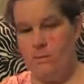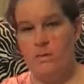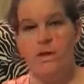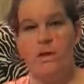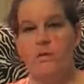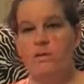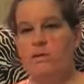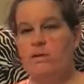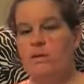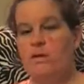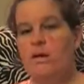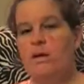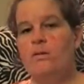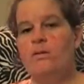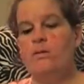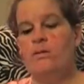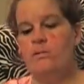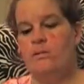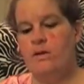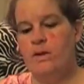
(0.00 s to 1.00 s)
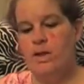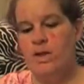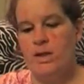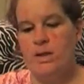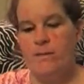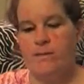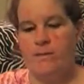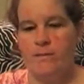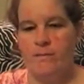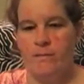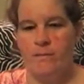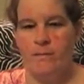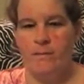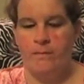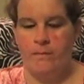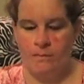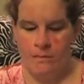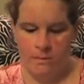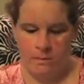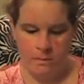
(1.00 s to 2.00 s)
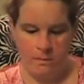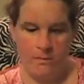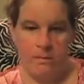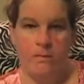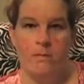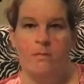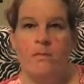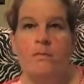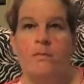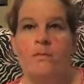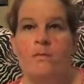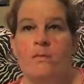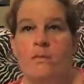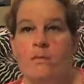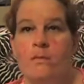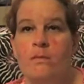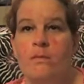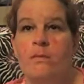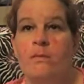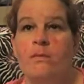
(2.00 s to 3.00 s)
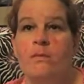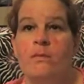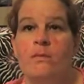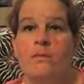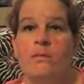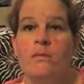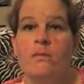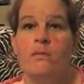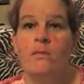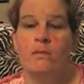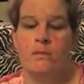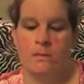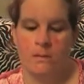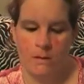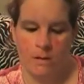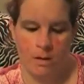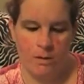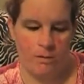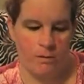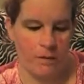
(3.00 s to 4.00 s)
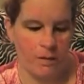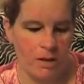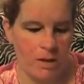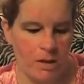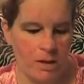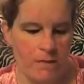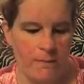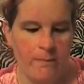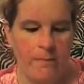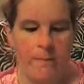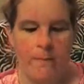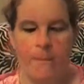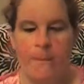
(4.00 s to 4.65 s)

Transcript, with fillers: No, go. Finish up. No, what? Go finish up.